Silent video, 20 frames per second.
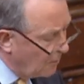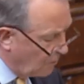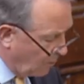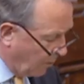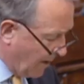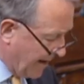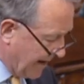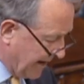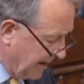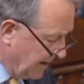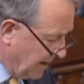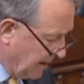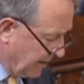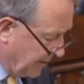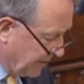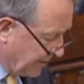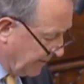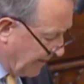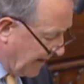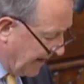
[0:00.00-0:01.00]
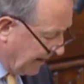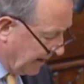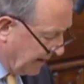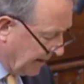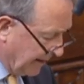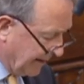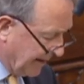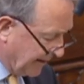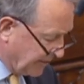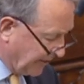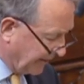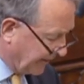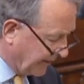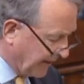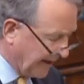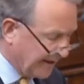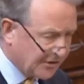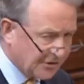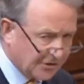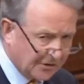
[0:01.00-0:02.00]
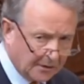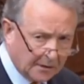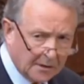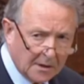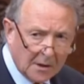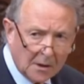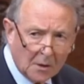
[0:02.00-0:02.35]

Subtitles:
way to make legislation.